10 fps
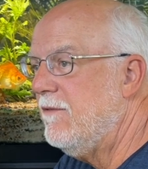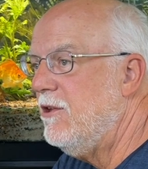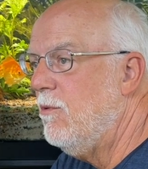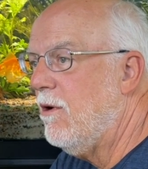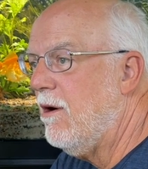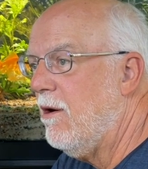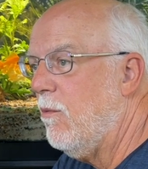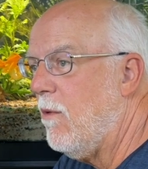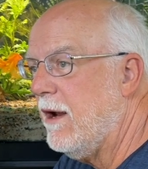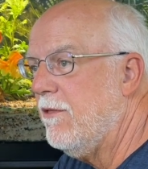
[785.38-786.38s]
you are
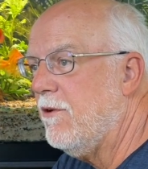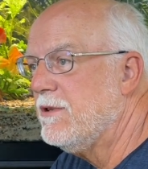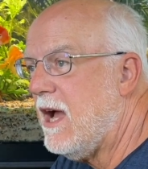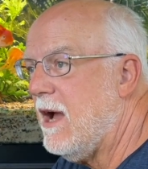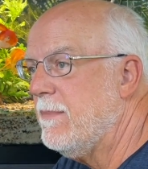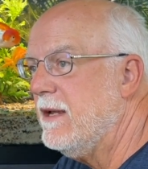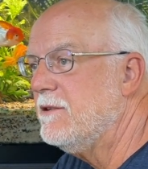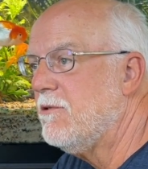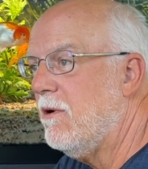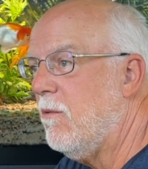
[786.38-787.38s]
one of those
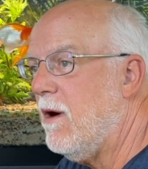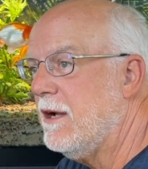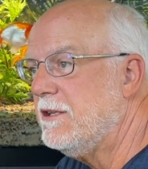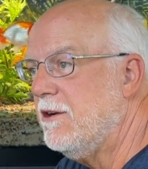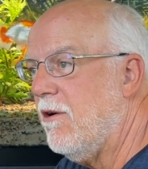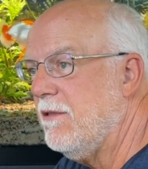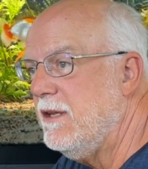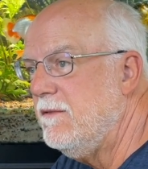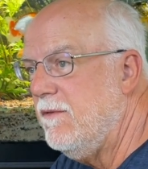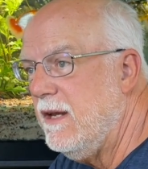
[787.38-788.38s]
hobbyists who are watching all
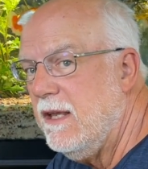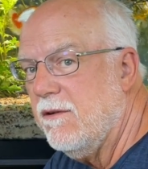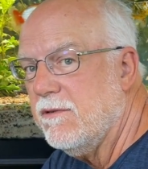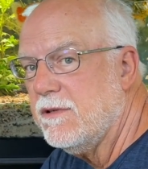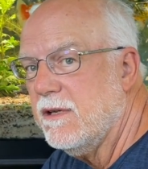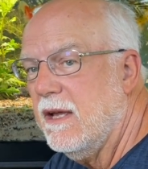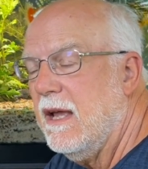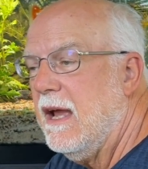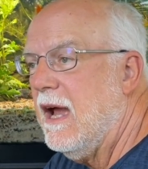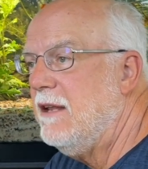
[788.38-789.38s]
these videos
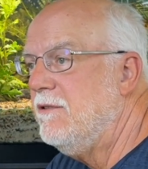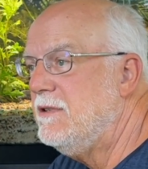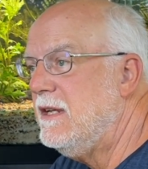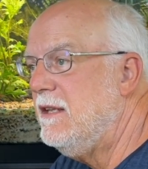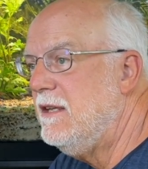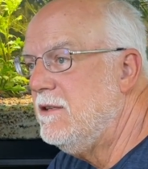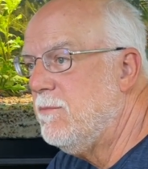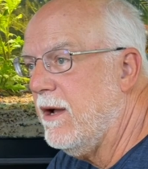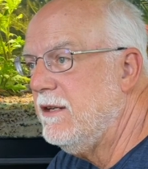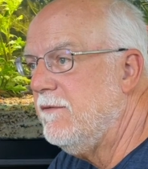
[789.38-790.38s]
and you see these sponge